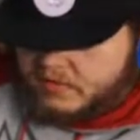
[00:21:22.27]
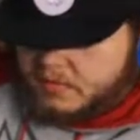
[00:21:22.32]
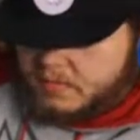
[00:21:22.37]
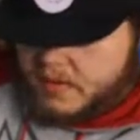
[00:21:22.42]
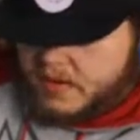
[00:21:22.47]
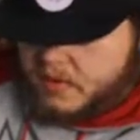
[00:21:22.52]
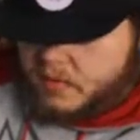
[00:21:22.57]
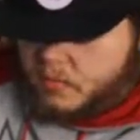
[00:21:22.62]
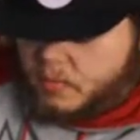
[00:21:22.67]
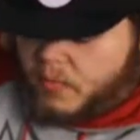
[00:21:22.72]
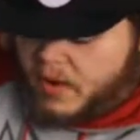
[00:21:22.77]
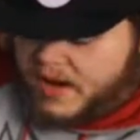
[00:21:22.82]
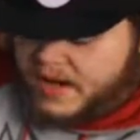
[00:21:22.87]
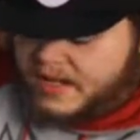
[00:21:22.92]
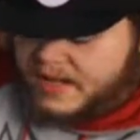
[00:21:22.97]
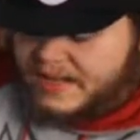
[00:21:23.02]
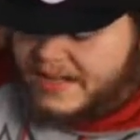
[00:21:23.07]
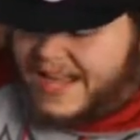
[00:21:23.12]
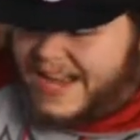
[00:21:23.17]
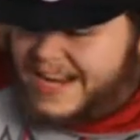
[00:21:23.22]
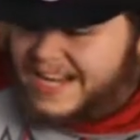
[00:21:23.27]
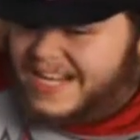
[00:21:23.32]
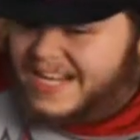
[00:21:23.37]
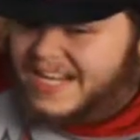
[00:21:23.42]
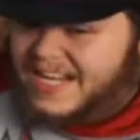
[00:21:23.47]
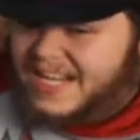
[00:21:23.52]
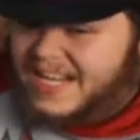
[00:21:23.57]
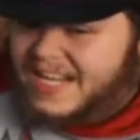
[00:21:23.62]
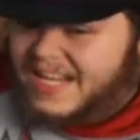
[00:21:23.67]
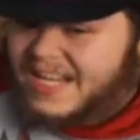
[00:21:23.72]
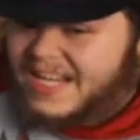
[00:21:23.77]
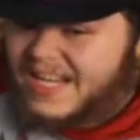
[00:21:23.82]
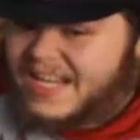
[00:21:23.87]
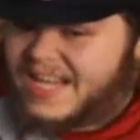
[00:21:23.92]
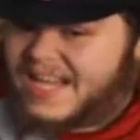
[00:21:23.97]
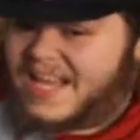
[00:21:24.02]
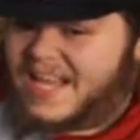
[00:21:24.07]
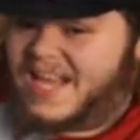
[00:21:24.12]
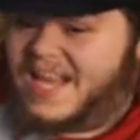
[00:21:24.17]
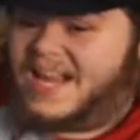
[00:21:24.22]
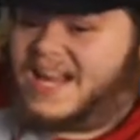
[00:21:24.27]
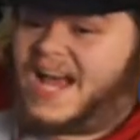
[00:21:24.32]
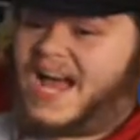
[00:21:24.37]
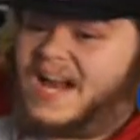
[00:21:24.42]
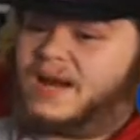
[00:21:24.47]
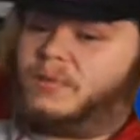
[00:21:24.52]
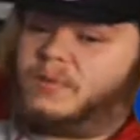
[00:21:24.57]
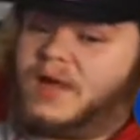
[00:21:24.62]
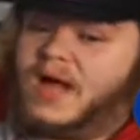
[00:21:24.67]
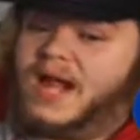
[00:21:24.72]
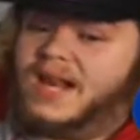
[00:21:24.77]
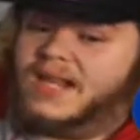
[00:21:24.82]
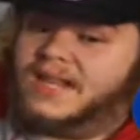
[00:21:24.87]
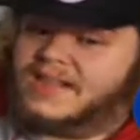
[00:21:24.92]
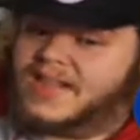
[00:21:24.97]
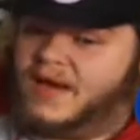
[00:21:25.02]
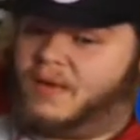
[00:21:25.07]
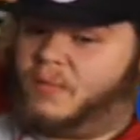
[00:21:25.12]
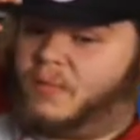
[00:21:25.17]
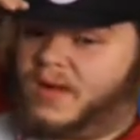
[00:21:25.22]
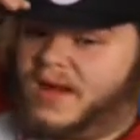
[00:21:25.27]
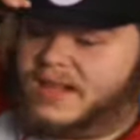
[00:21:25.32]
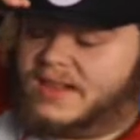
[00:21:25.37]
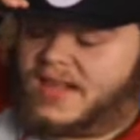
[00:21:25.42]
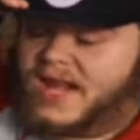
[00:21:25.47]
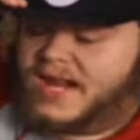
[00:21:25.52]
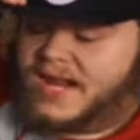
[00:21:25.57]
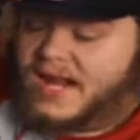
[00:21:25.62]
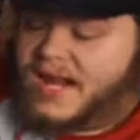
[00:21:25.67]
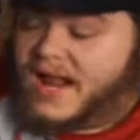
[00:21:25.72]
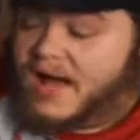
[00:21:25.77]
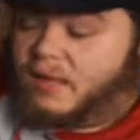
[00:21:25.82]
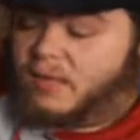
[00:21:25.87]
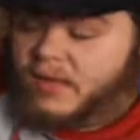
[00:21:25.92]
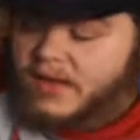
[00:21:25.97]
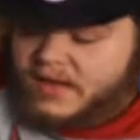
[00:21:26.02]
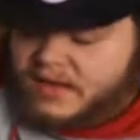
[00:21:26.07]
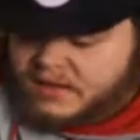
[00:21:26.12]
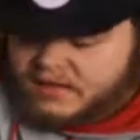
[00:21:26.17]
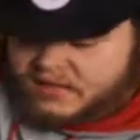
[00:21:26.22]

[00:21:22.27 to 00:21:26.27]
like white lining, and I don't know how to get that white lining out. Like it